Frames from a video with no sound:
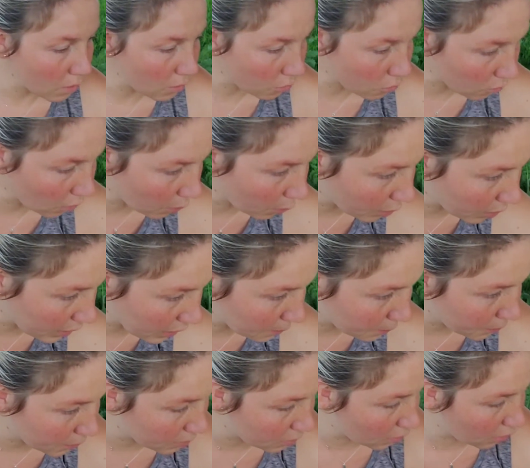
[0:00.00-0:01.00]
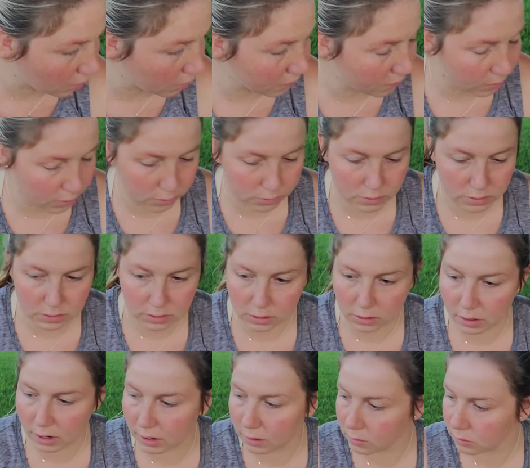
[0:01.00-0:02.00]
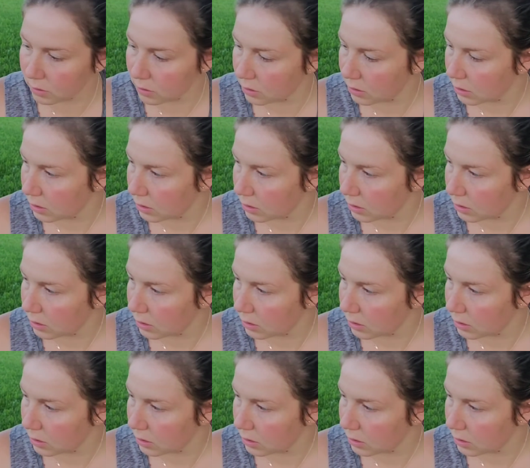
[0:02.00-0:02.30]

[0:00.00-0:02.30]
So I'll work on putting all of those in the ground.